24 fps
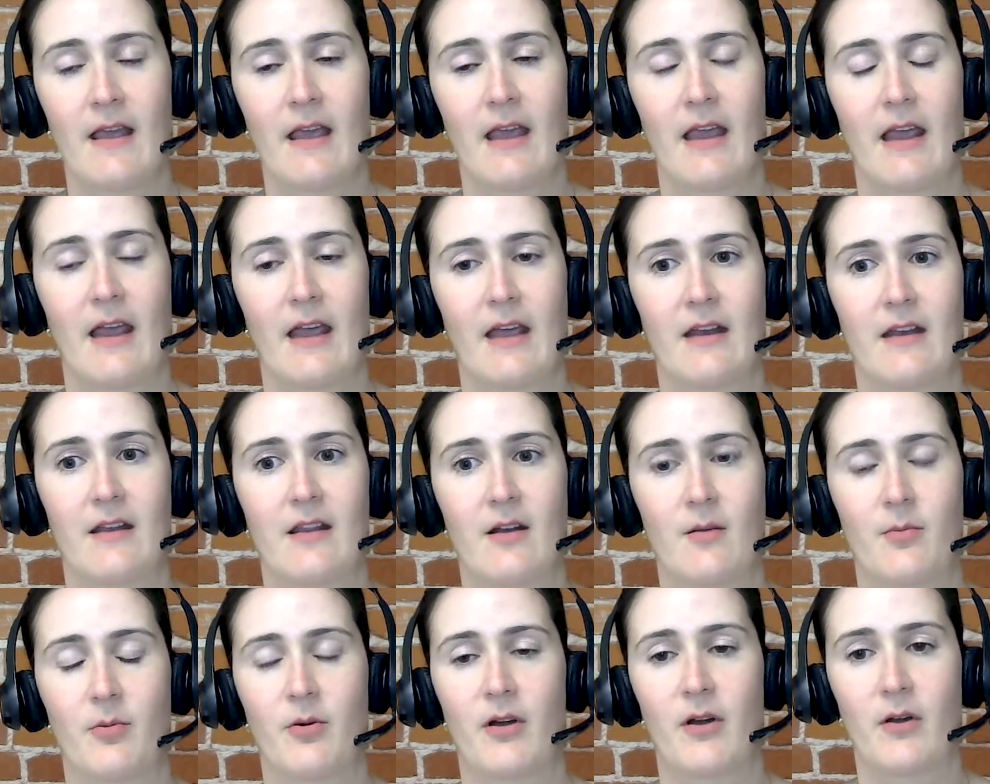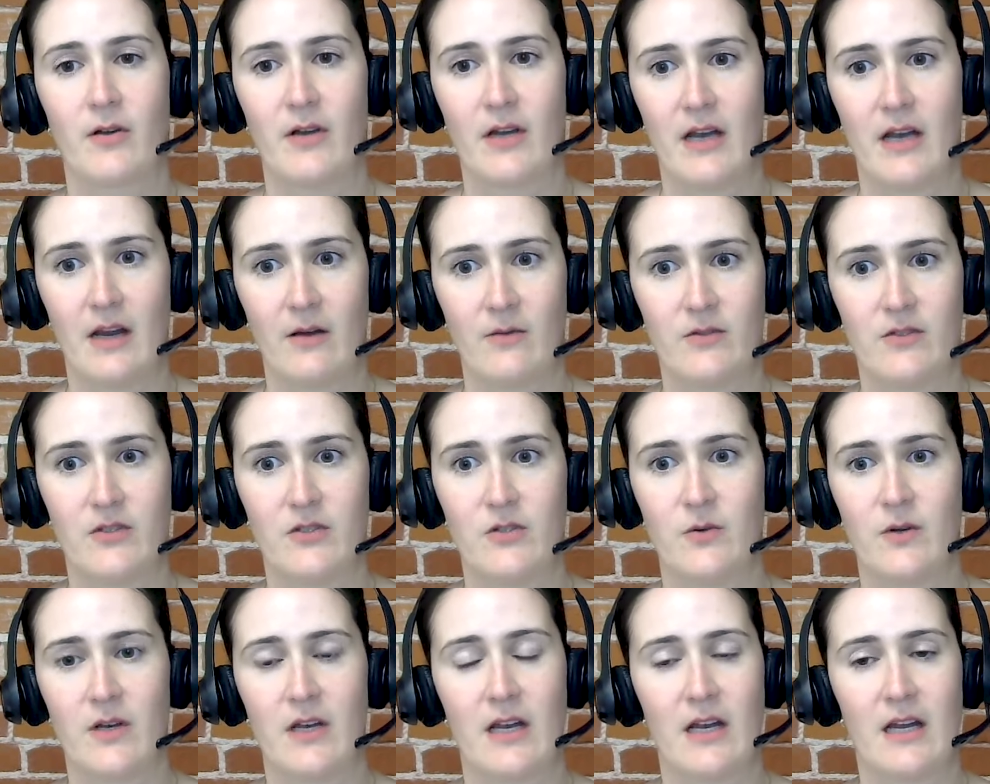And their priority date was
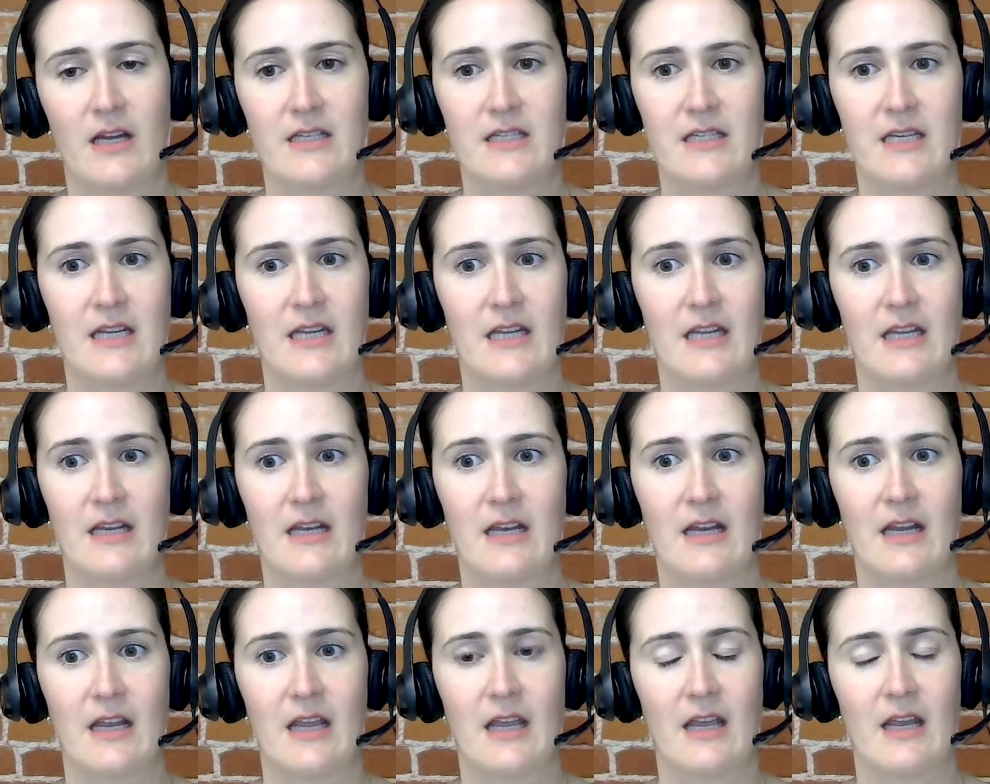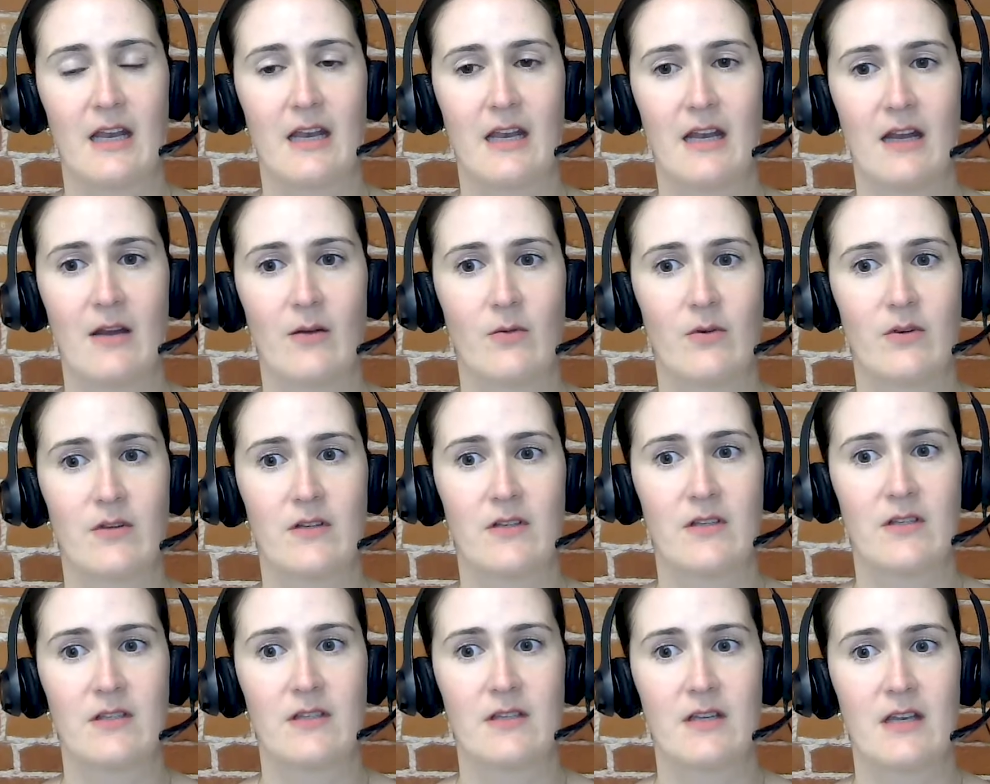twenty nineteen, and it
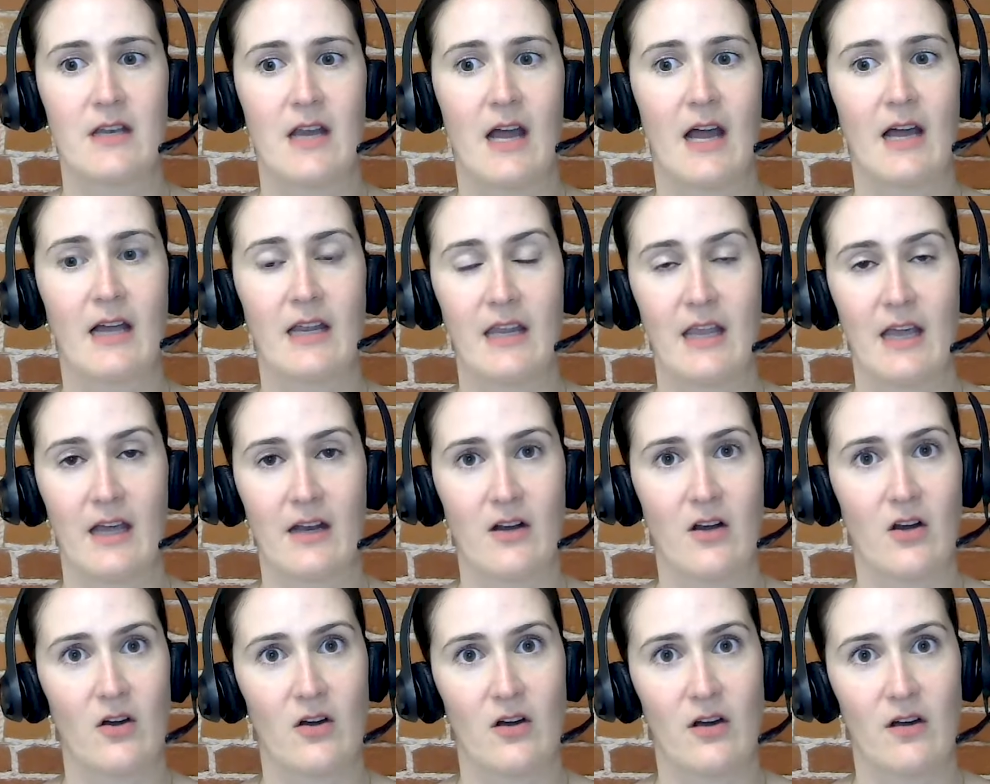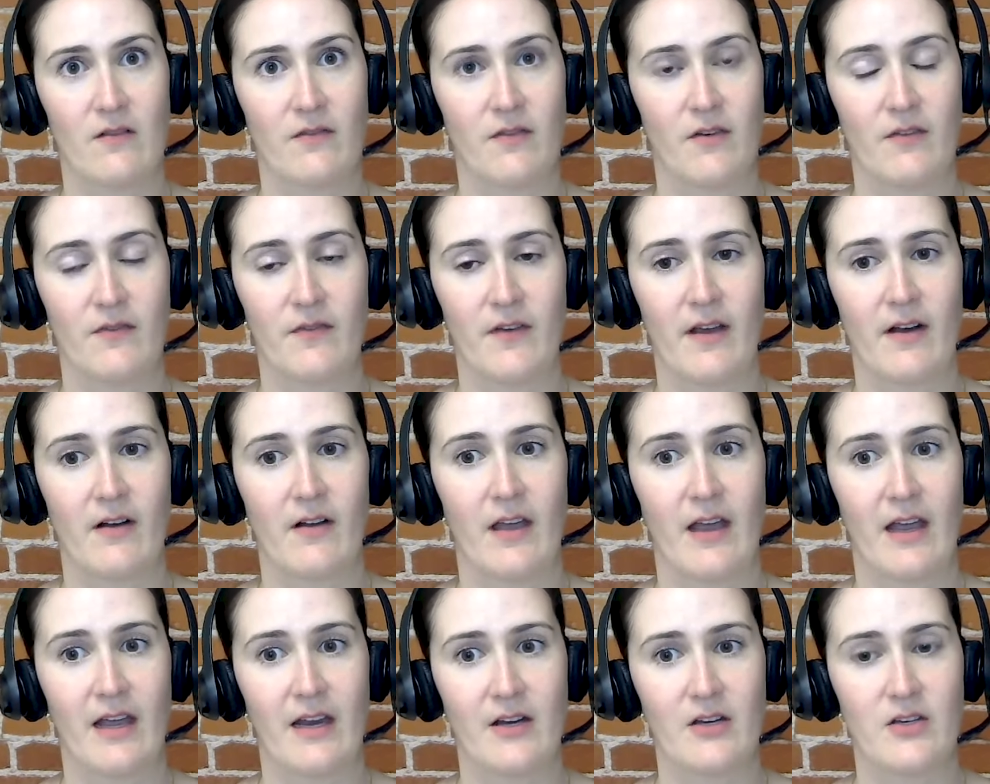was not yet current for
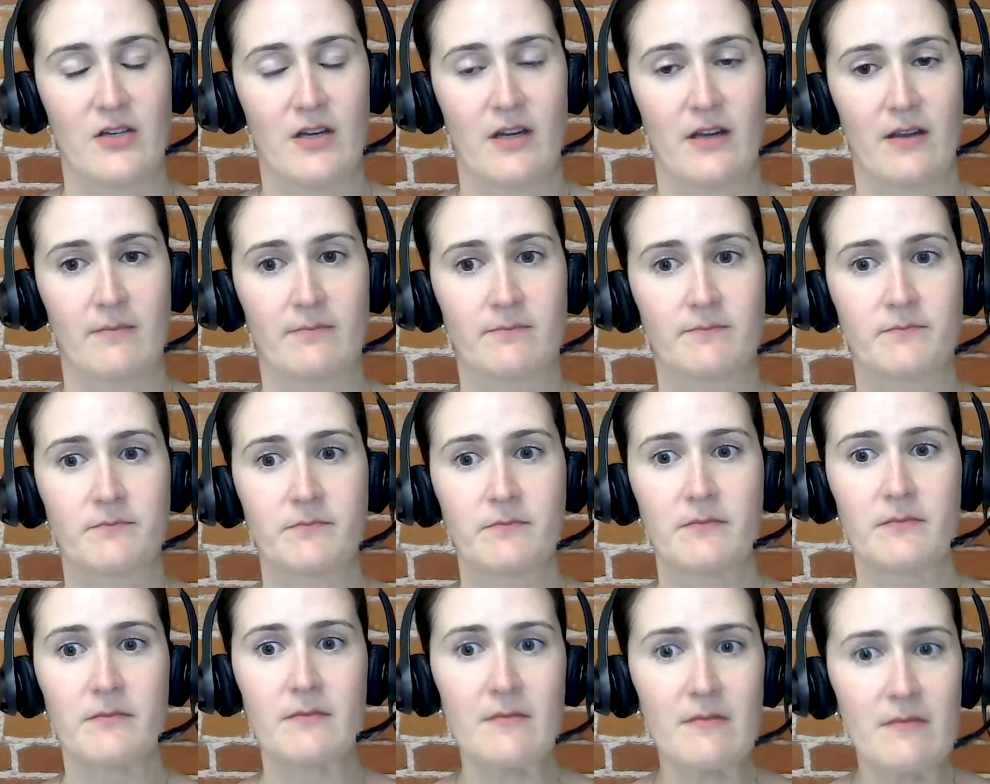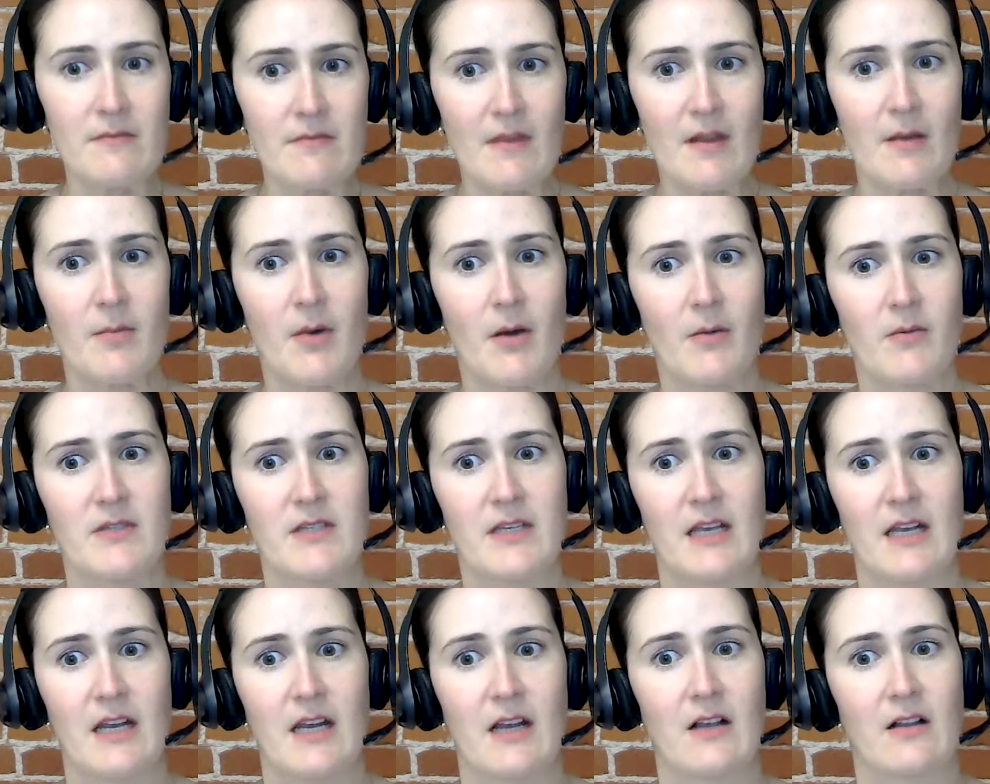final action, but was
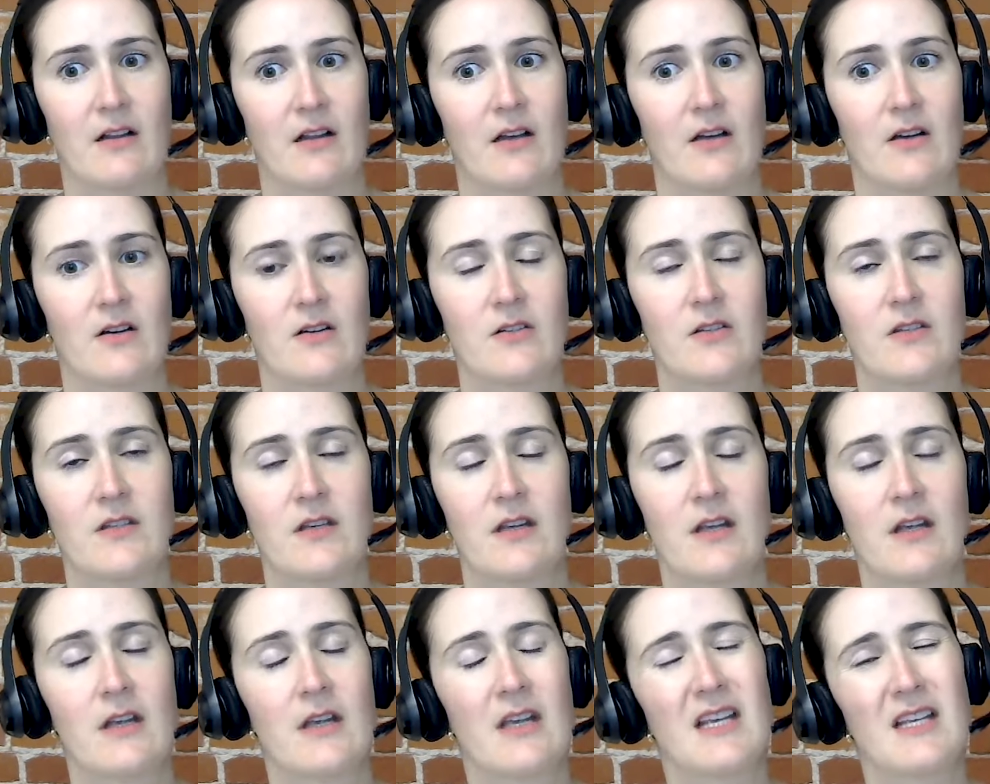getting close.